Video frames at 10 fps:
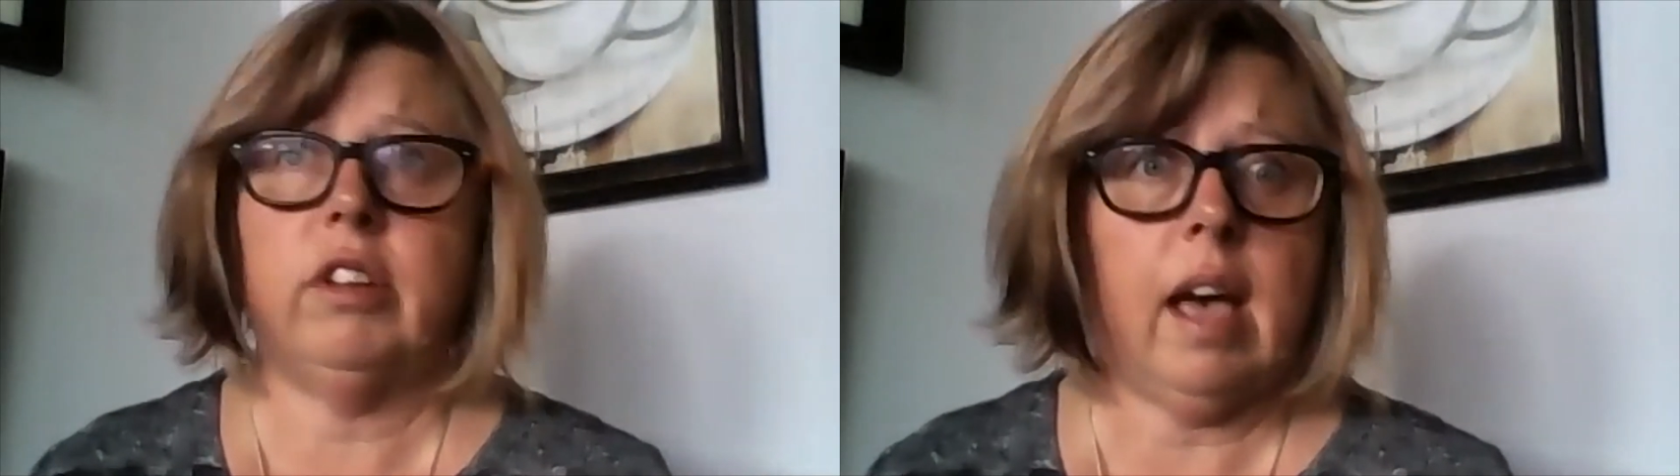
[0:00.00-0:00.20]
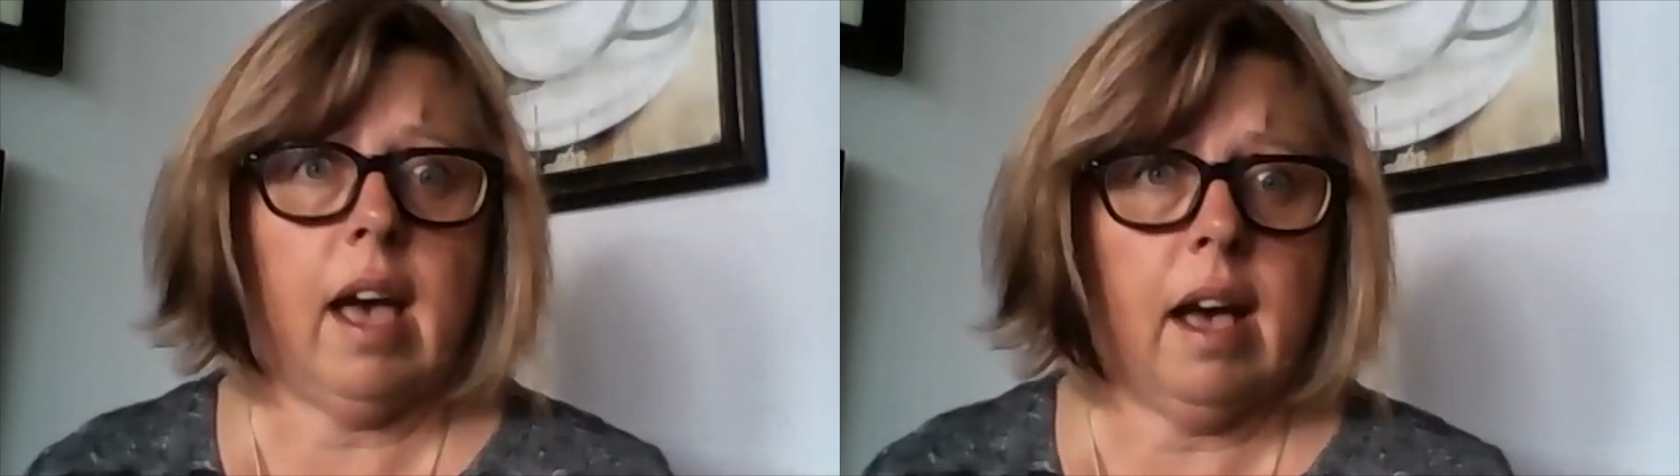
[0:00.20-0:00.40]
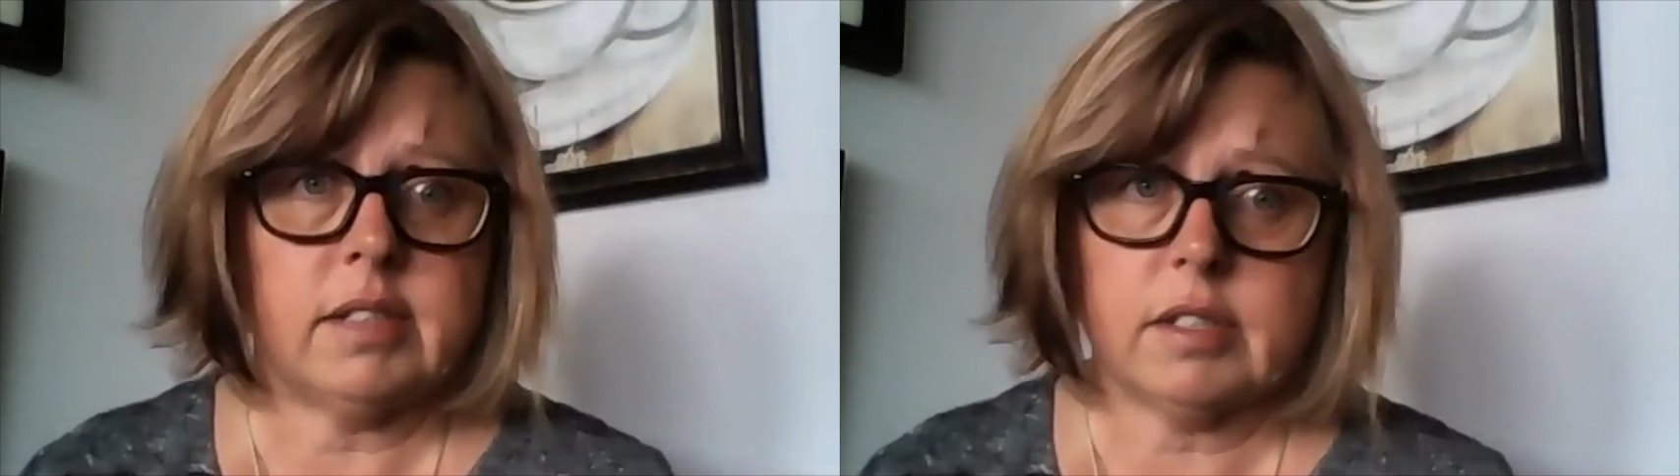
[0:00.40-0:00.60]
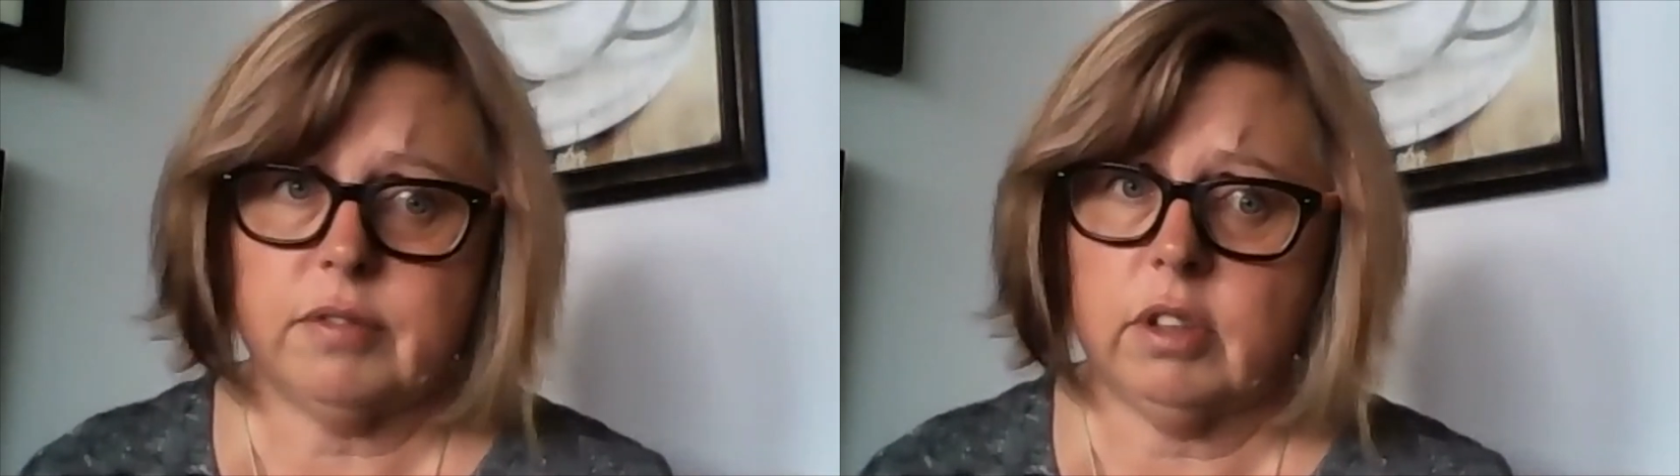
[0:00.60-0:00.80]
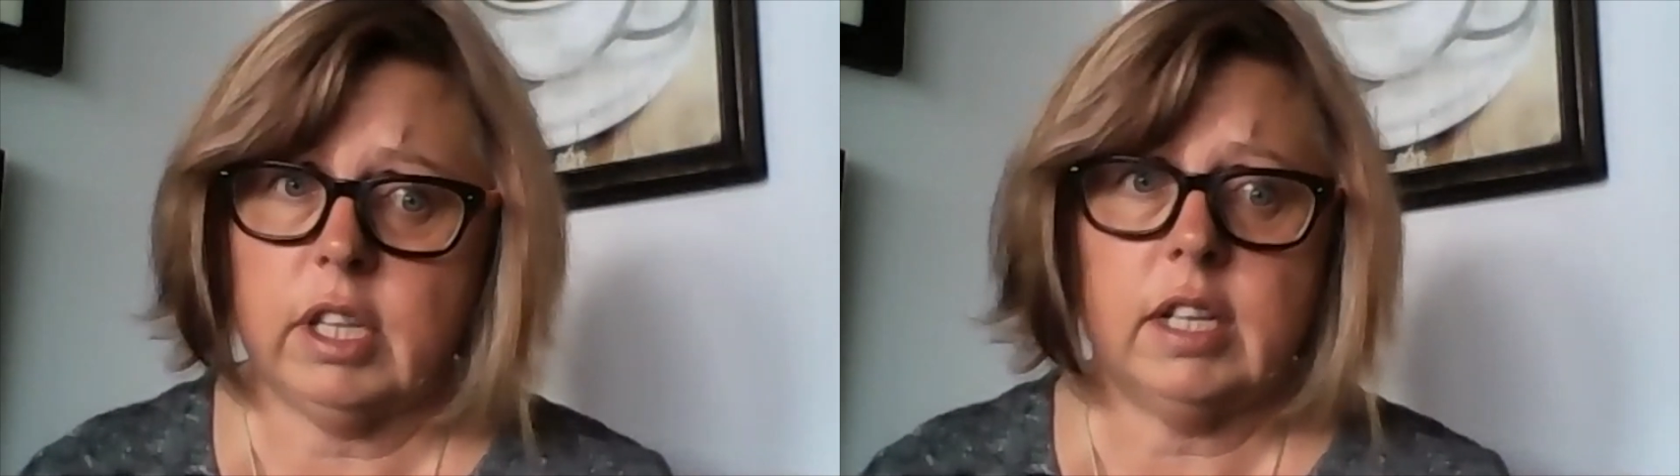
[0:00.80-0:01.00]
to ask
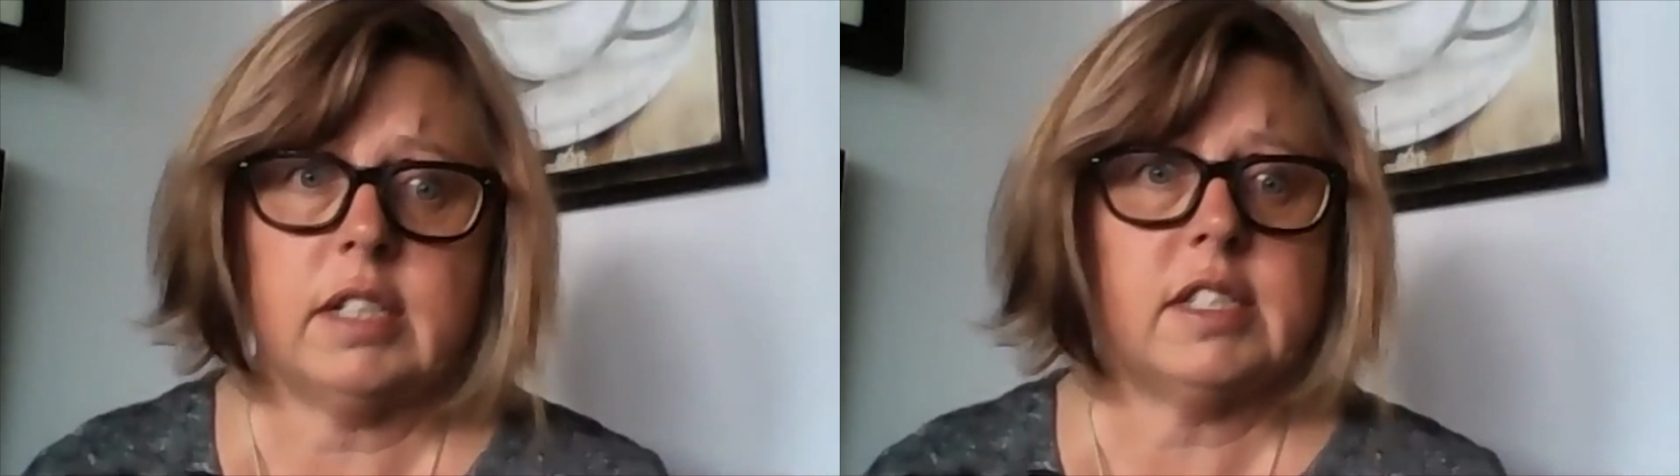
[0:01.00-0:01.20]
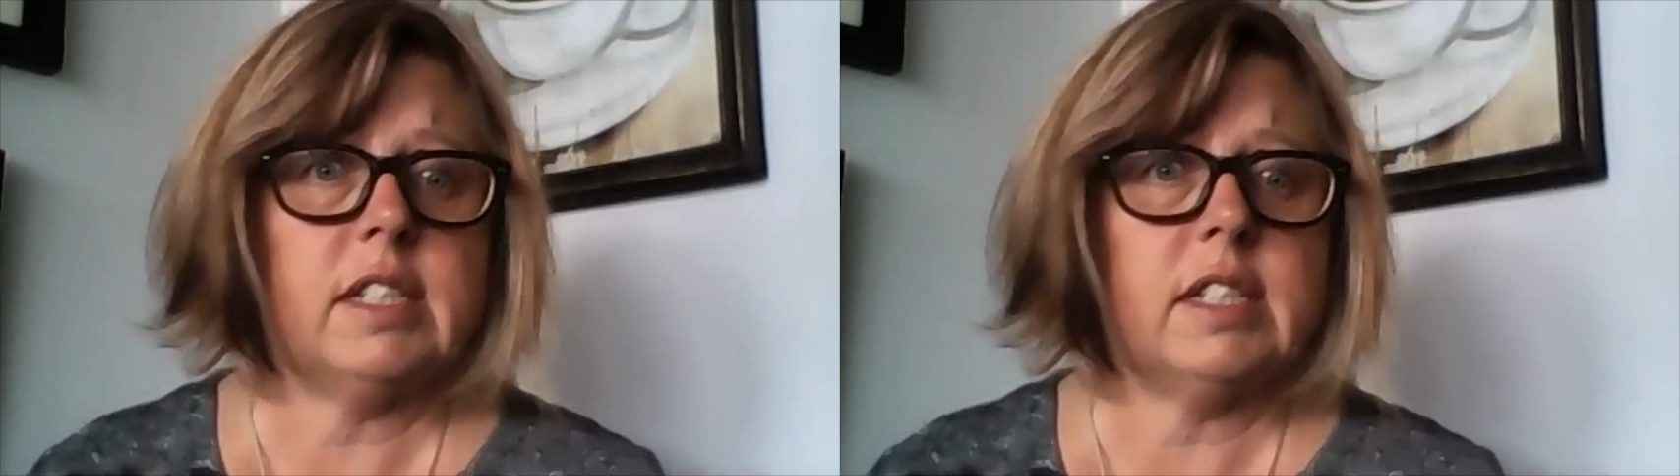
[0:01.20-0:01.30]
for this.